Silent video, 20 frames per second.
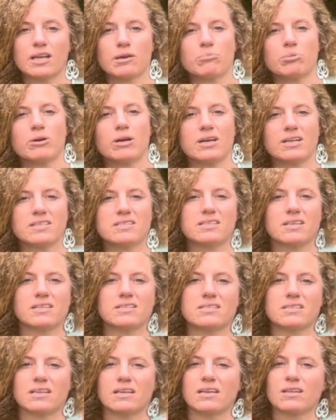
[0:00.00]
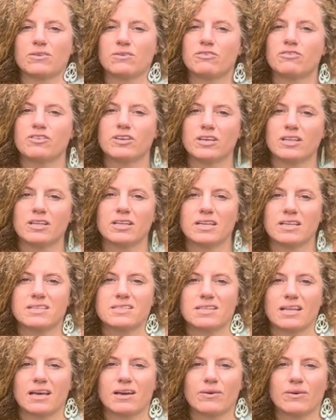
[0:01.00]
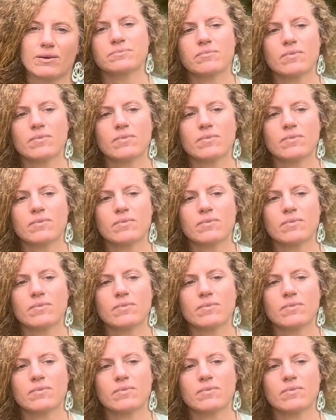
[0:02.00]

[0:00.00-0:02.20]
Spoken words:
and processing the feelings that